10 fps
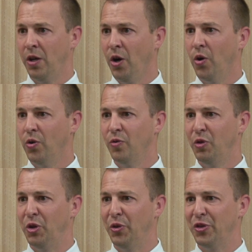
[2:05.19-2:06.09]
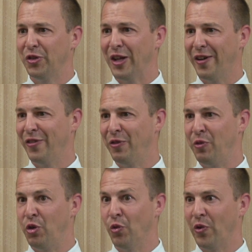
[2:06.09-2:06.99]
go. You know, there's a lot
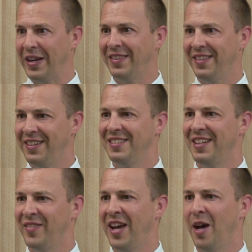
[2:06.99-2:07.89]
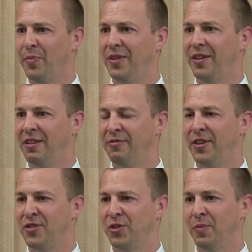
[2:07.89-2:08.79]
of great things that have happened in
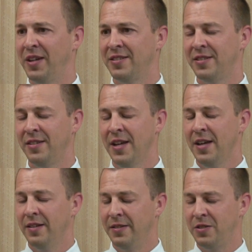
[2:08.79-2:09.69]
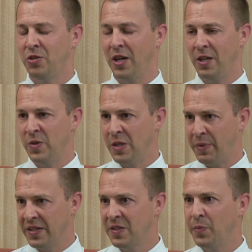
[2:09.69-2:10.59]
conventional medicine. Let's try to use the
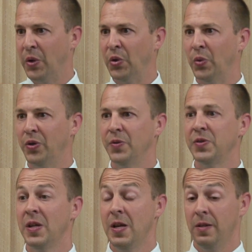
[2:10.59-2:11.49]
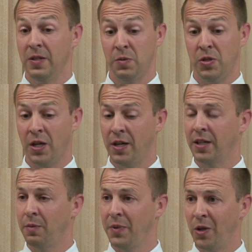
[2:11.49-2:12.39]
best of both worlds. Let's
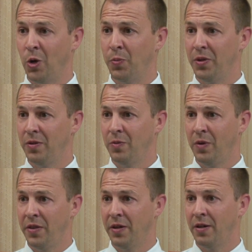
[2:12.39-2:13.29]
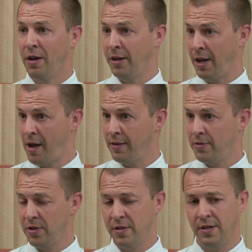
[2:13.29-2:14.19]
talk and be open with our
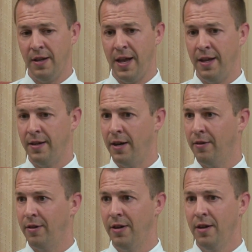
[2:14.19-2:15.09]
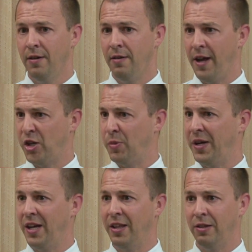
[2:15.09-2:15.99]
oncologist and our
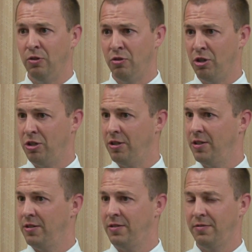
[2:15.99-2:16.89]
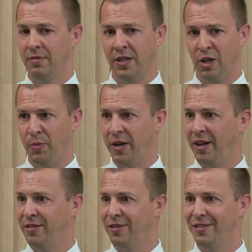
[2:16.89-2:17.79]
naturopath, nutritionist,
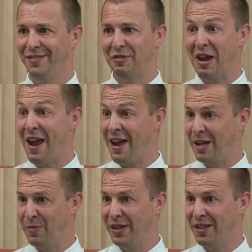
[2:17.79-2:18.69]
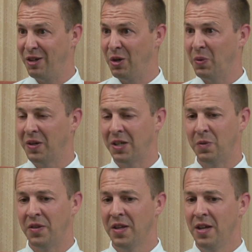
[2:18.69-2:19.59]
chiropractor, anybody that you're working
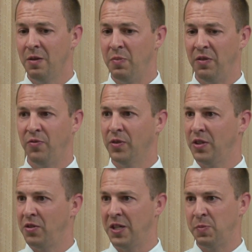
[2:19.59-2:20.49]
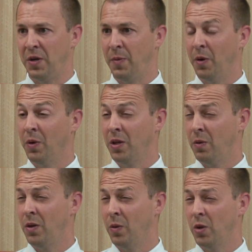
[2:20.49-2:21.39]
with. Be fully transparent about what your
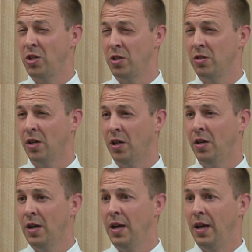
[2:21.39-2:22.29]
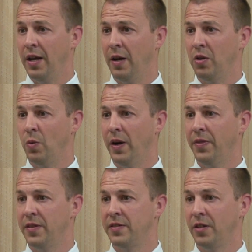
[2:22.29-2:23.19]
real wishes are and how you
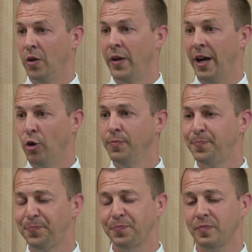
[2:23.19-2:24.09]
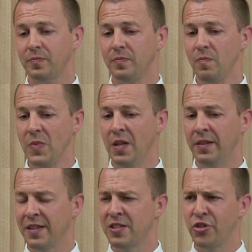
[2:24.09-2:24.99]
want this to go down.
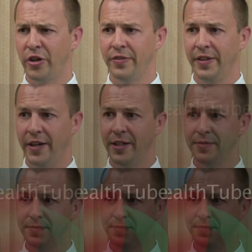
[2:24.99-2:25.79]
And let's start there.